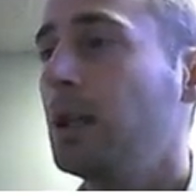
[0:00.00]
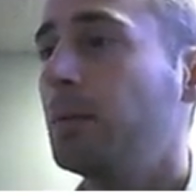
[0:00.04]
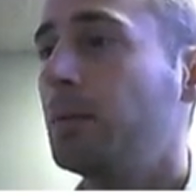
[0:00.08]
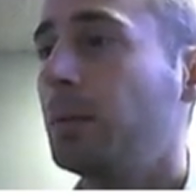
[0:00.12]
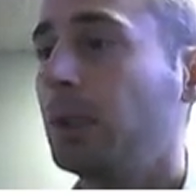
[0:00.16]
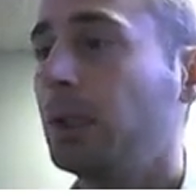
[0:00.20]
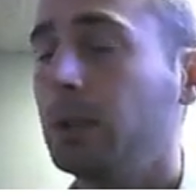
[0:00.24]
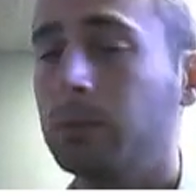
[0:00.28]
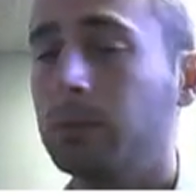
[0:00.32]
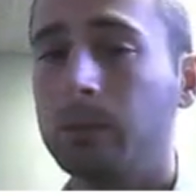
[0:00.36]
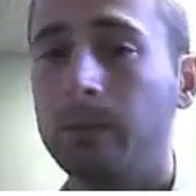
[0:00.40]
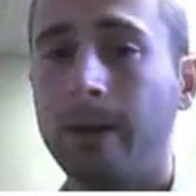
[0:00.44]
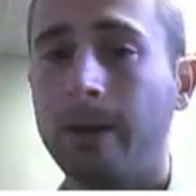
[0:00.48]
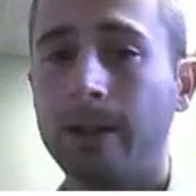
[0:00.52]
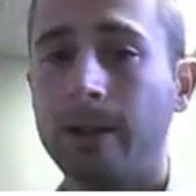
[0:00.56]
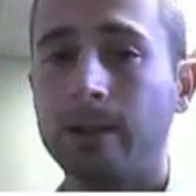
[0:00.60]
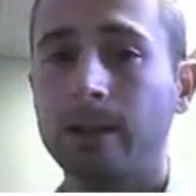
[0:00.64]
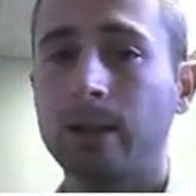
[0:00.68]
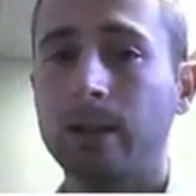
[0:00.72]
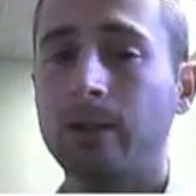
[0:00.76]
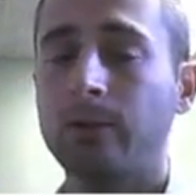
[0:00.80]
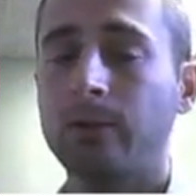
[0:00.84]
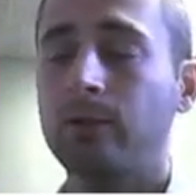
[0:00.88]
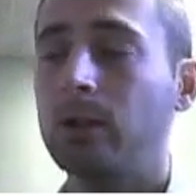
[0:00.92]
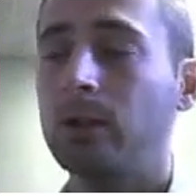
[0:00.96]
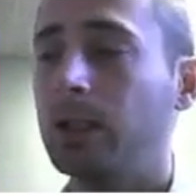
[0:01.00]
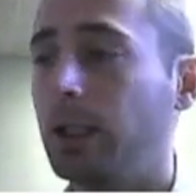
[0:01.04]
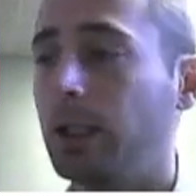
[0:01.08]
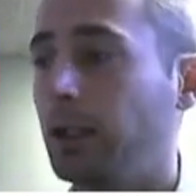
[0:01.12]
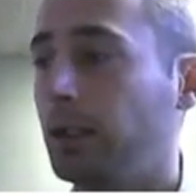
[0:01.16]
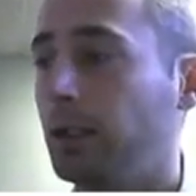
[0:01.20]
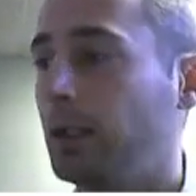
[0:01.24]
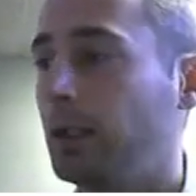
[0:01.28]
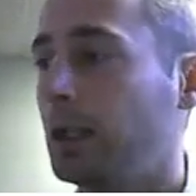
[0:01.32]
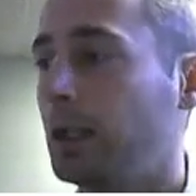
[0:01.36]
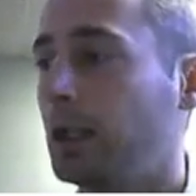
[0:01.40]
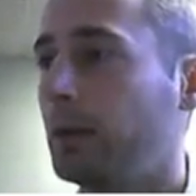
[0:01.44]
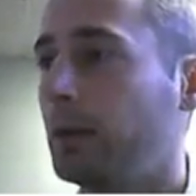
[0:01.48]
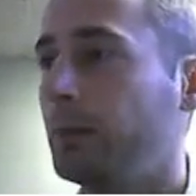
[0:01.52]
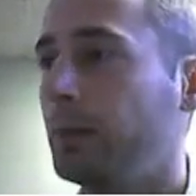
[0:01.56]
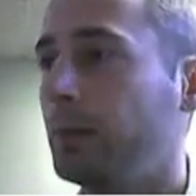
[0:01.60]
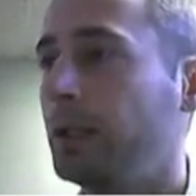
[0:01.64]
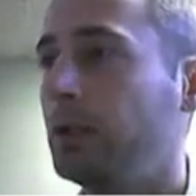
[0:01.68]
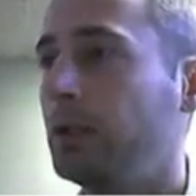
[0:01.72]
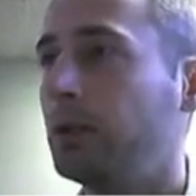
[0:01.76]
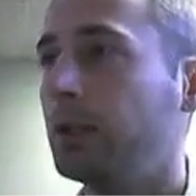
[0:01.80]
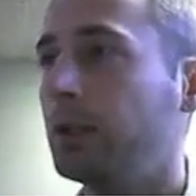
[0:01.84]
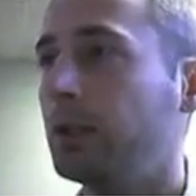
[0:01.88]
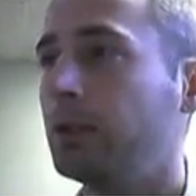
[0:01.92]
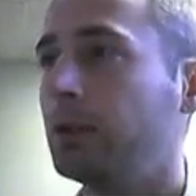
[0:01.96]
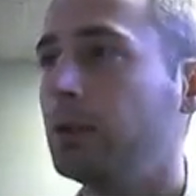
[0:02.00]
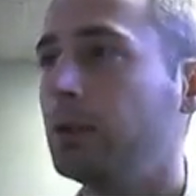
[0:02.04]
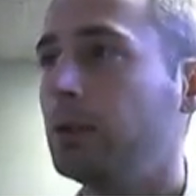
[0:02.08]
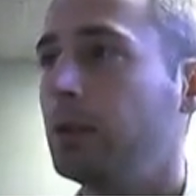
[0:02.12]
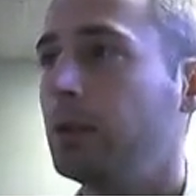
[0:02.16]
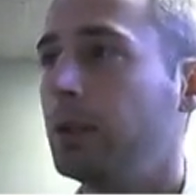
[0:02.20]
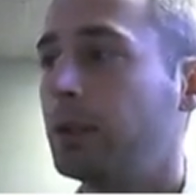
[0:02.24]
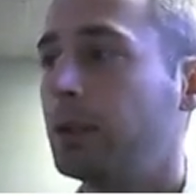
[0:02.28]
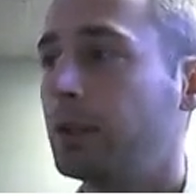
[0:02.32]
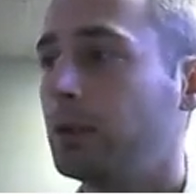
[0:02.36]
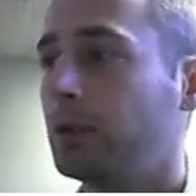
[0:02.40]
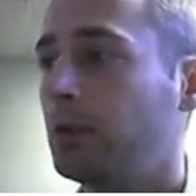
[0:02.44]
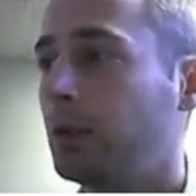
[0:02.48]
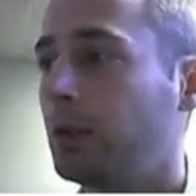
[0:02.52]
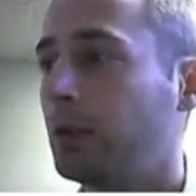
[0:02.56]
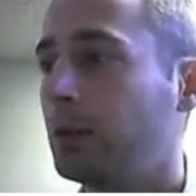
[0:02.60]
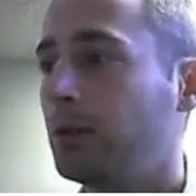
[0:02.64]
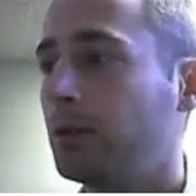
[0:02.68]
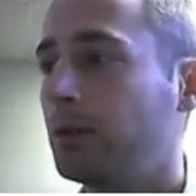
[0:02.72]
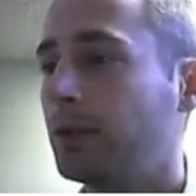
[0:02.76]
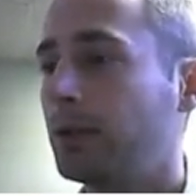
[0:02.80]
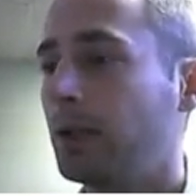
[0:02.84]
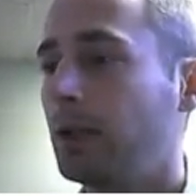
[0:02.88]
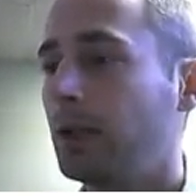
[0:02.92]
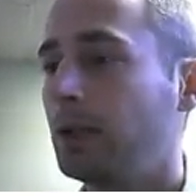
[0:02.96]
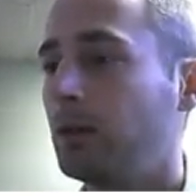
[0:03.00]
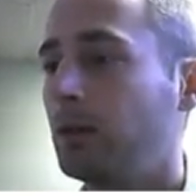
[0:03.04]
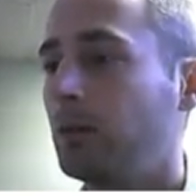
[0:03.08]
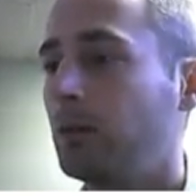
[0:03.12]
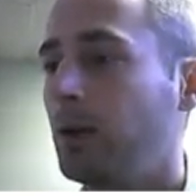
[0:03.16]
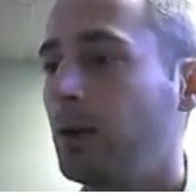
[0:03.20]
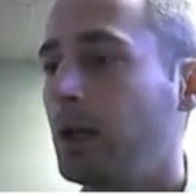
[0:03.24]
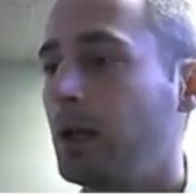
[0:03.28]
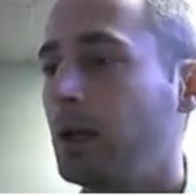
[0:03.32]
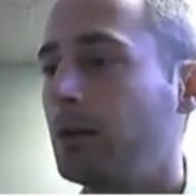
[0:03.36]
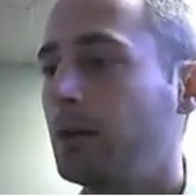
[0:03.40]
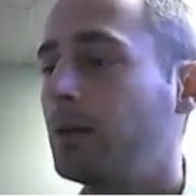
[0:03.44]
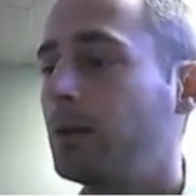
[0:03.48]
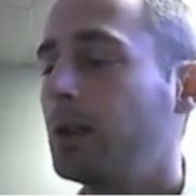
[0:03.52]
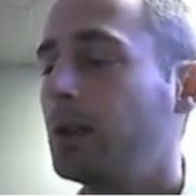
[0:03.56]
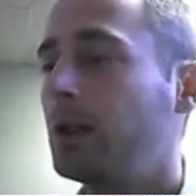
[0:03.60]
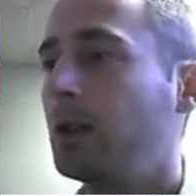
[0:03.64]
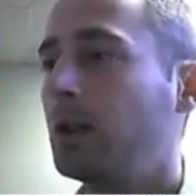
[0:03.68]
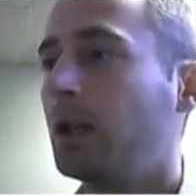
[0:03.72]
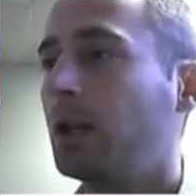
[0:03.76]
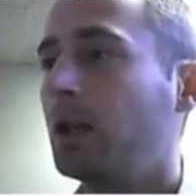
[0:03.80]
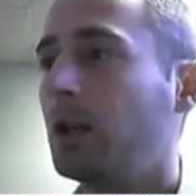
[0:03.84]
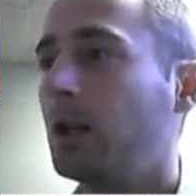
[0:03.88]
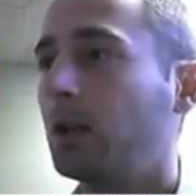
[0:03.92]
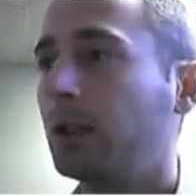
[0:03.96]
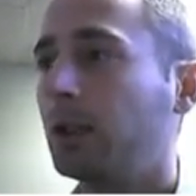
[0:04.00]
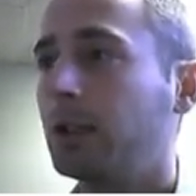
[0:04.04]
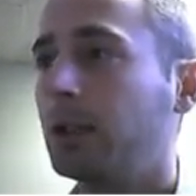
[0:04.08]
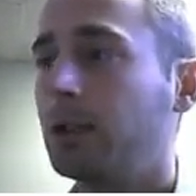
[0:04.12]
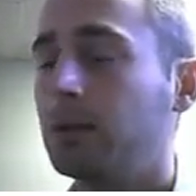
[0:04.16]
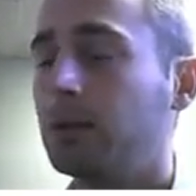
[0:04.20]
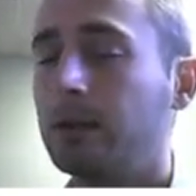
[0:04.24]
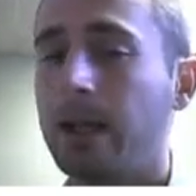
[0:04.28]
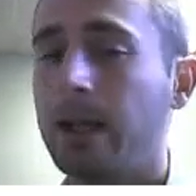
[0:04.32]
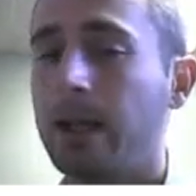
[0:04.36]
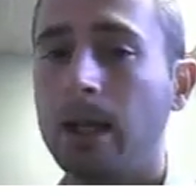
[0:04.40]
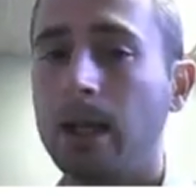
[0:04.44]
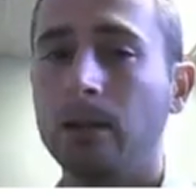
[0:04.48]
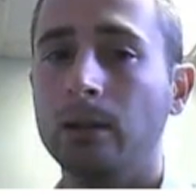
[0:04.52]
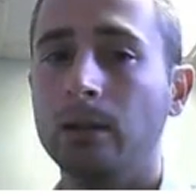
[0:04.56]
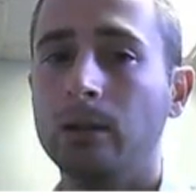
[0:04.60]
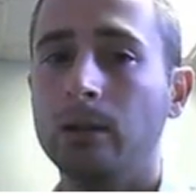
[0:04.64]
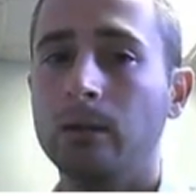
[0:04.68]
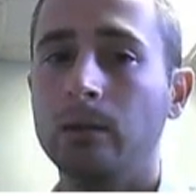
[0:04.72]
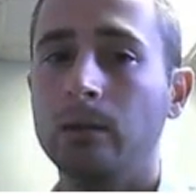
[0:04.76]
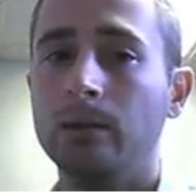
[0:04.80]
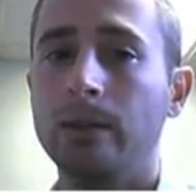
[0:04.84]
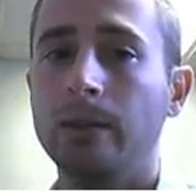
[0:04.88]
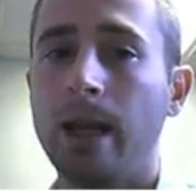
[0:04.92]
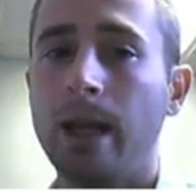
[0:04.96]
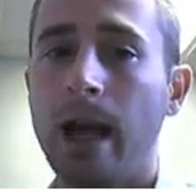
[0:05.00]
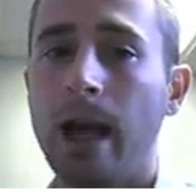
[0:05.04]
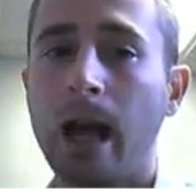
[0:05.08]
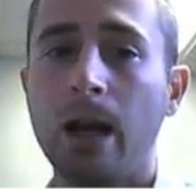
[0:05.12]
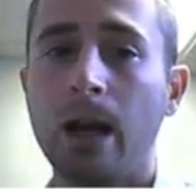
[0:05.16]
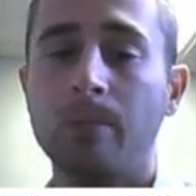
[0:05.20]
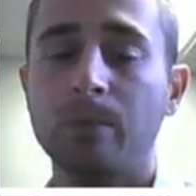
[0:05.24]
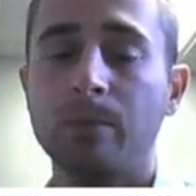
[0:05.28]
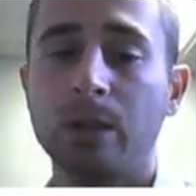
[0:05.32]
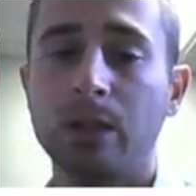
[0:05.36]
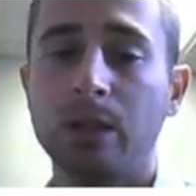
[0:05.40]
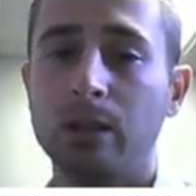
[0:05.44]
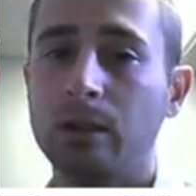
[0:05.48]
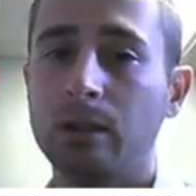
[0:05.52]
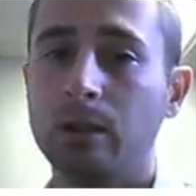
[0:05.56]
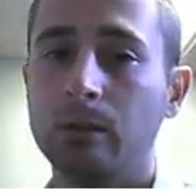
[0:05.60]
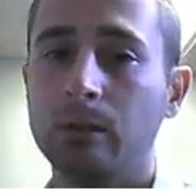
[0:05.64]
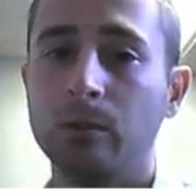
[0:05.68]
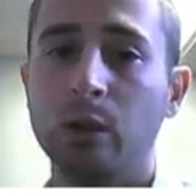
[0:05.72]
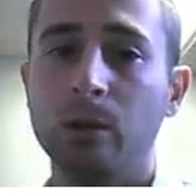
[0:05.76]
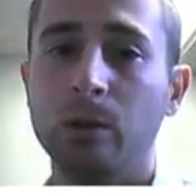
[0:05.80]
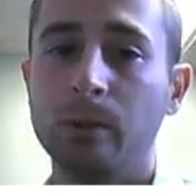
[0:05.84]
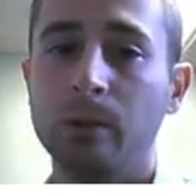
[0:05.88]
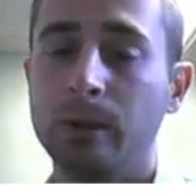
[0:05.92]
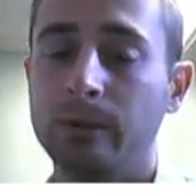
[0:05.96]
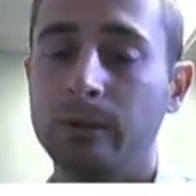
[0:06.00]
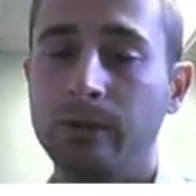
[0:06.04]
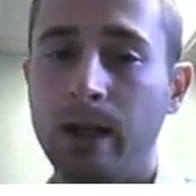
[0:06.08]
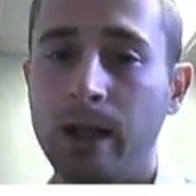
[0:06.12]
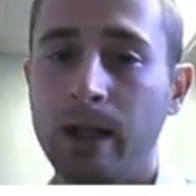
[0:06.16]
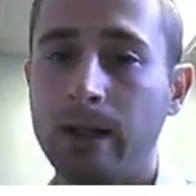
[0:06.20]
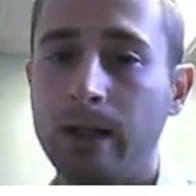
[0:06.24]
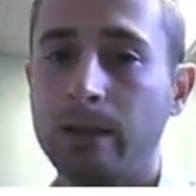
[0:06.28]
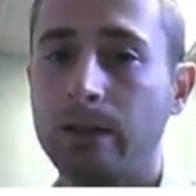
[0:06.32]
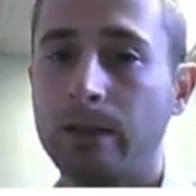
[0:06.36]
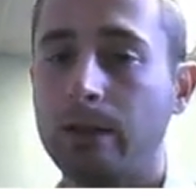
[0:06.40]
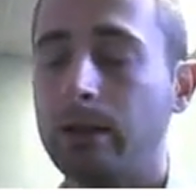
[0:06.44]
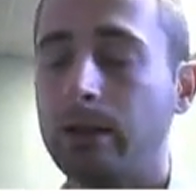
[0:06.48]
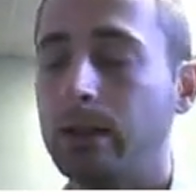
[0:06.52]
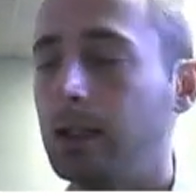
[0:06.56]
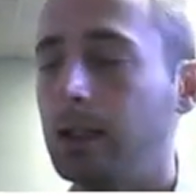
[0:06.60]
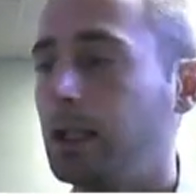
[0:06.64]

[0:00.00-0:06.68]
But LibriVox is free, and you can use it on the web, or you can download the app to your mobile device.